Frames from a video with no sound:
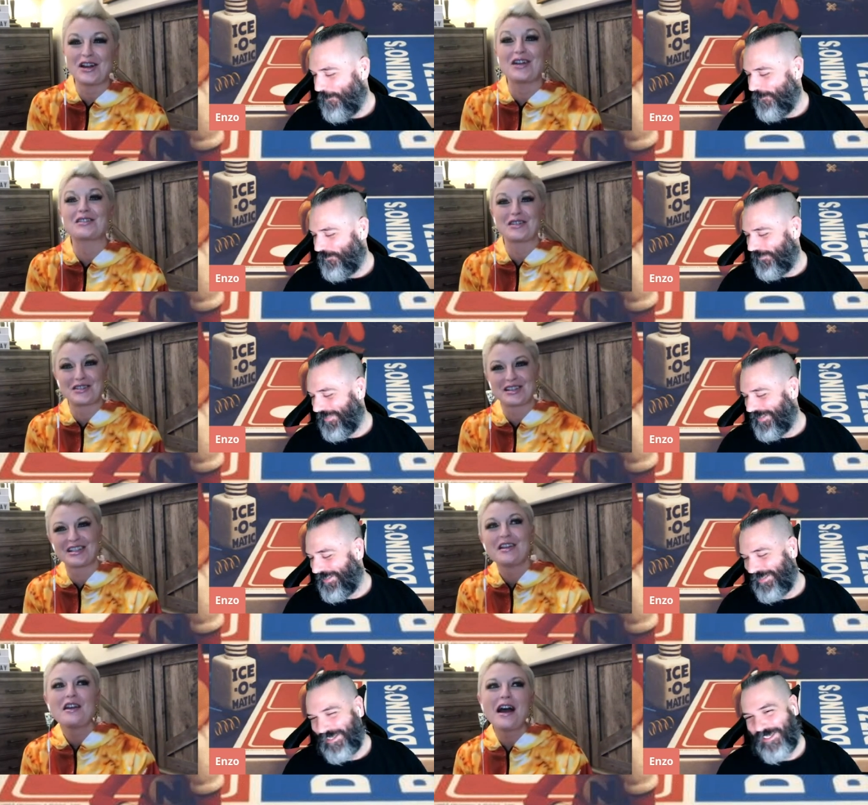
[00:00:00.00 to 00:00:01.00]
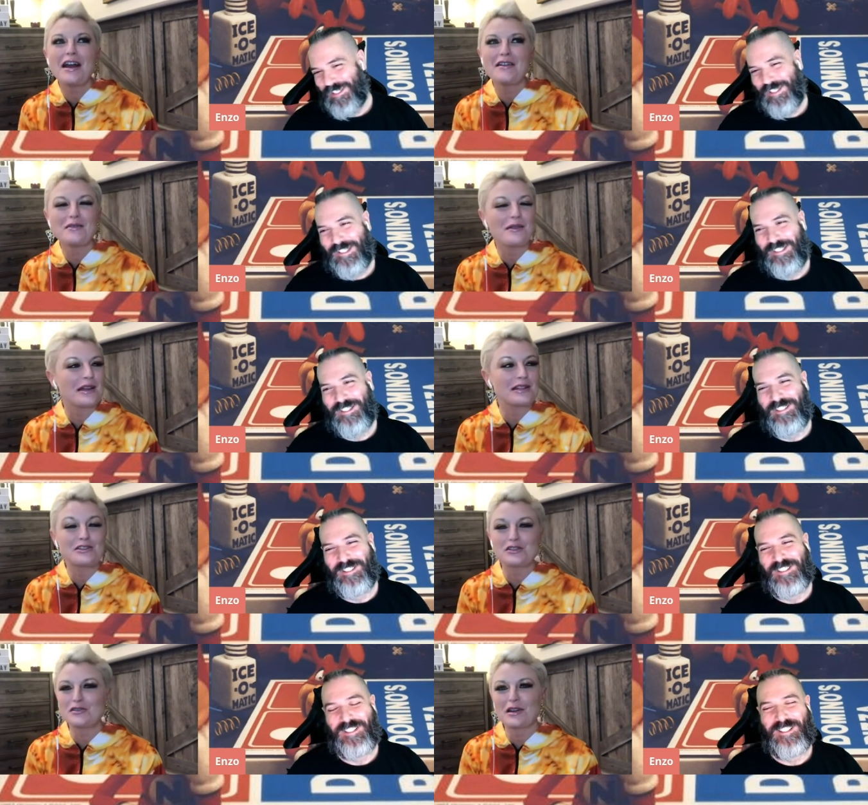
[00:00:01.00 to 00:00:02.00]
Speaker 1: sausage. I, it's
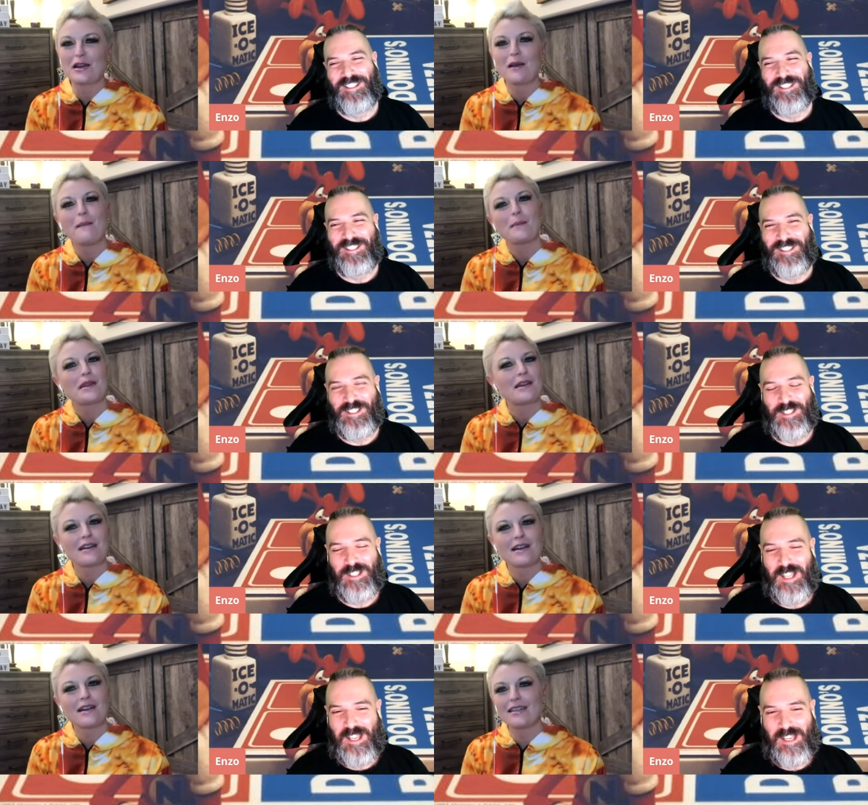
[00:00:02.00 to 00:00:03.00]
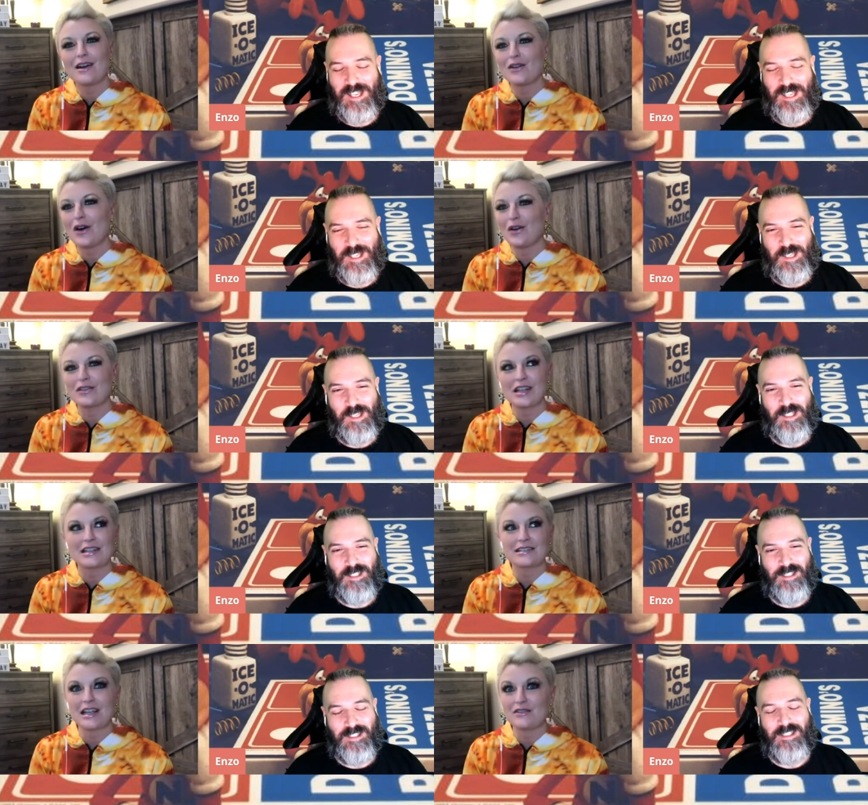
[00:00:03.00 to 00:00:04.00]
just, I love all
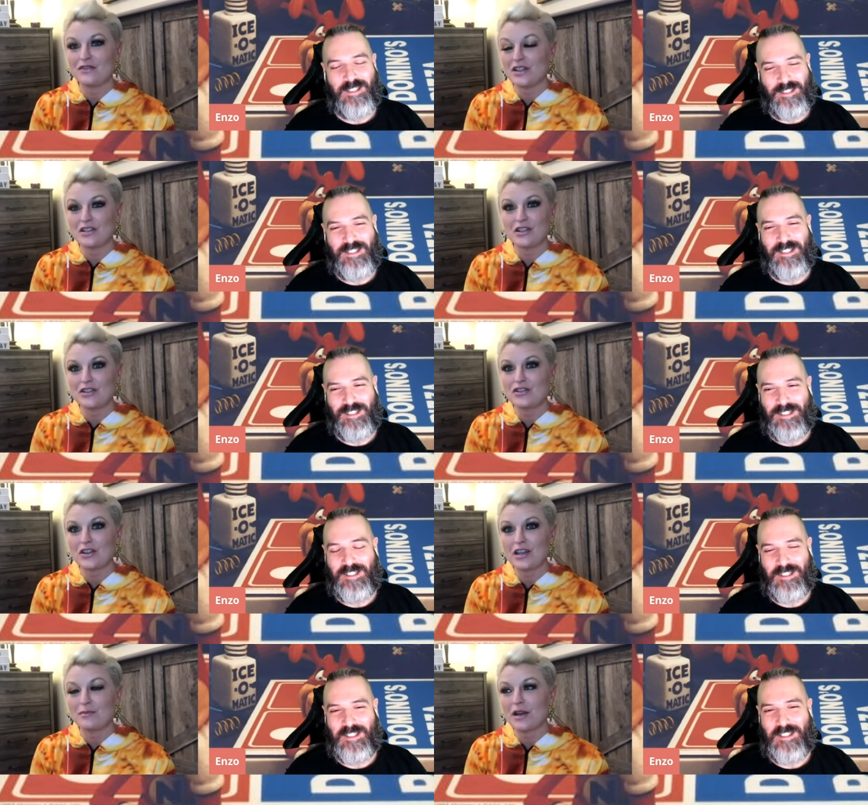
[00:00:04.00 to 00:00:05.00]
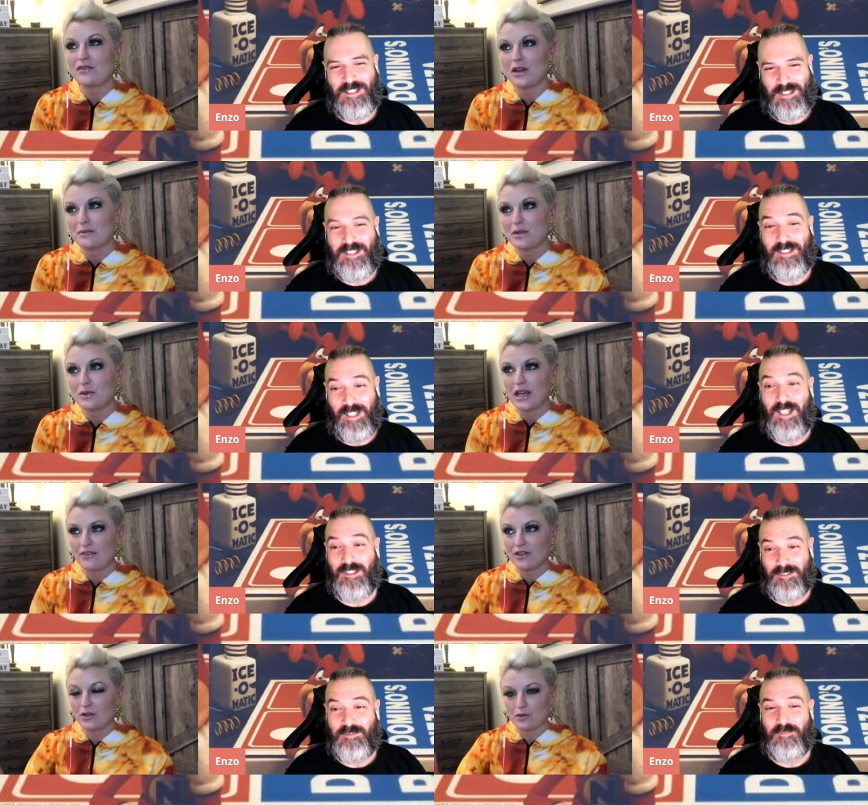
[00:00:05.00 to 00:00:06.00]
things like vintage. In my family, yeah. we
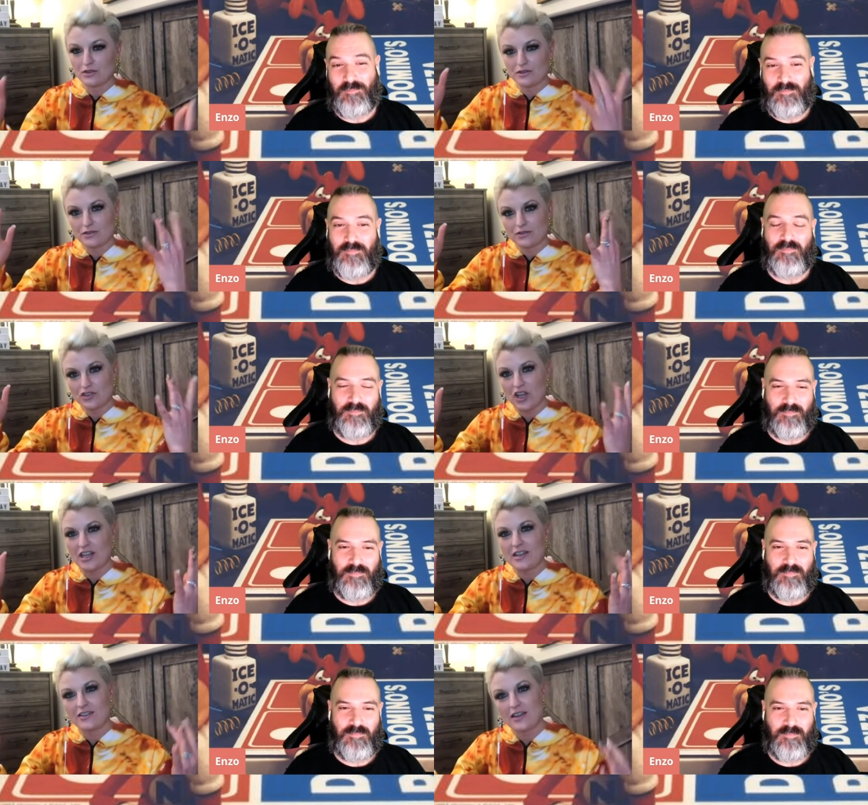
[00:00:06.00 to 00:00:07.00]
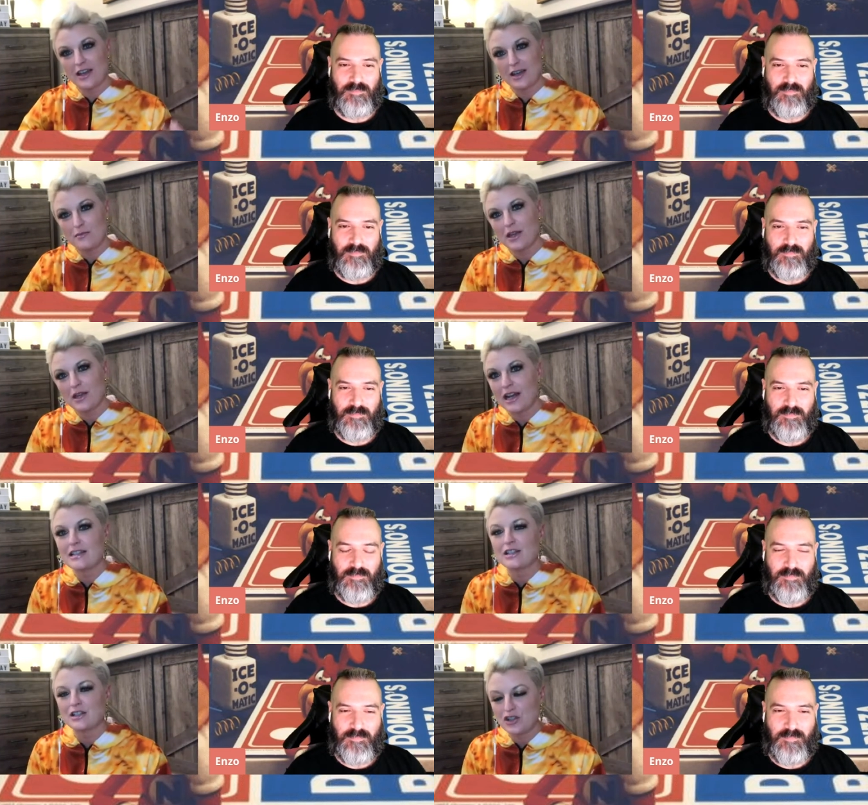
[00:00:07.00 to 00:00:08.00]
have an old Shakey's lamp, and
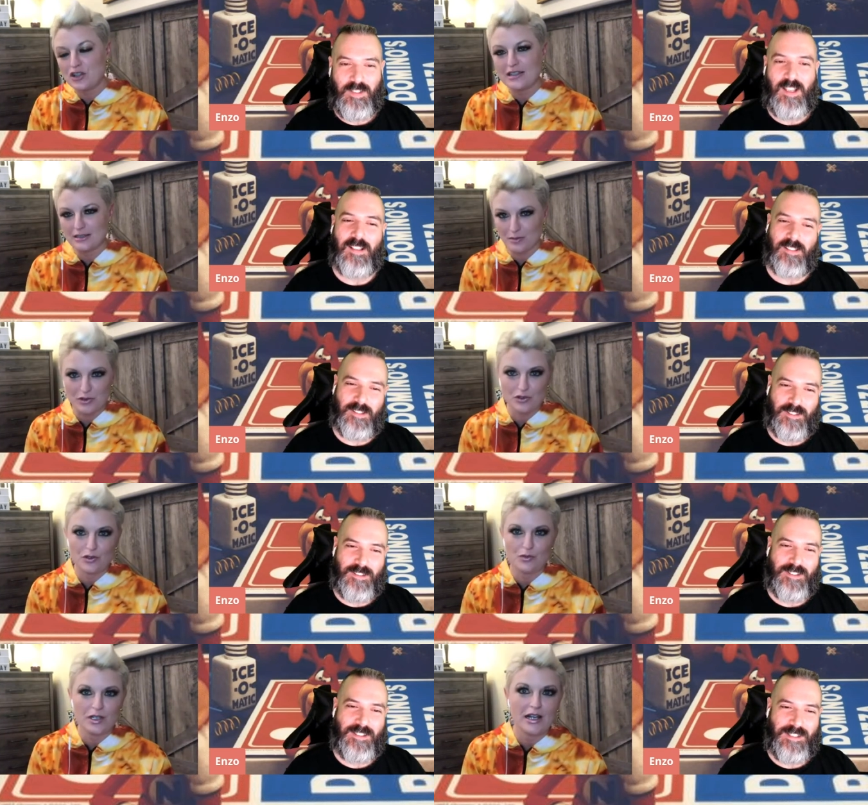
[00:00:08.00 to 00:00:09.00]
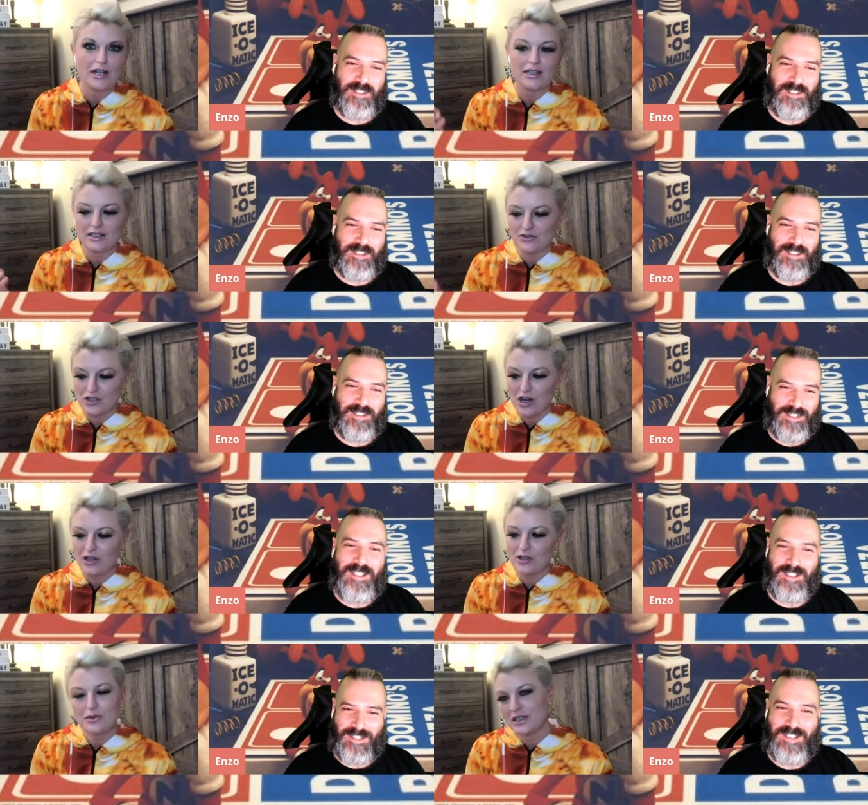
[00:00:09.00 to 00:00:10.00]
I did a Shakey's commercial when I lived in
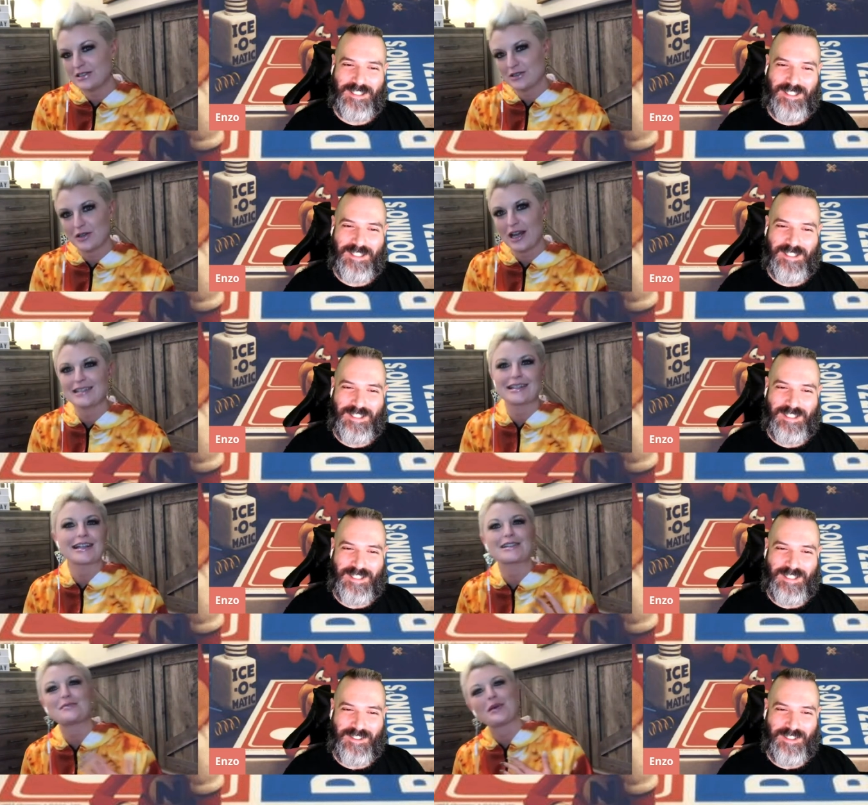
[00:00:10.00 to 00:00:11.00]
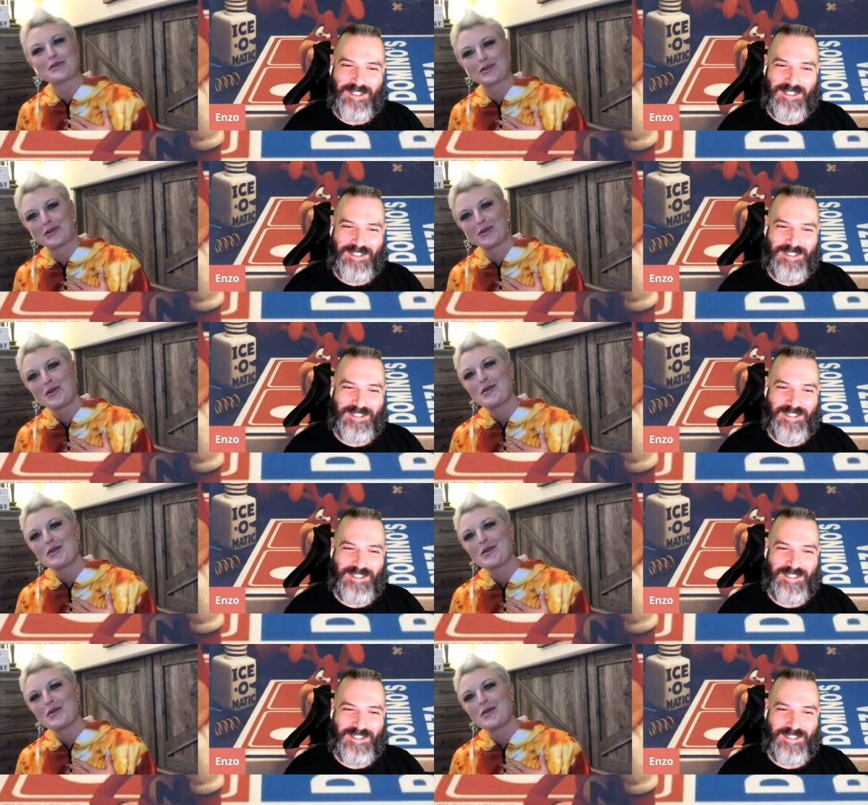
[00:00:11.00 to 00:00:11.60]
Hollywood, so it has like okay. a special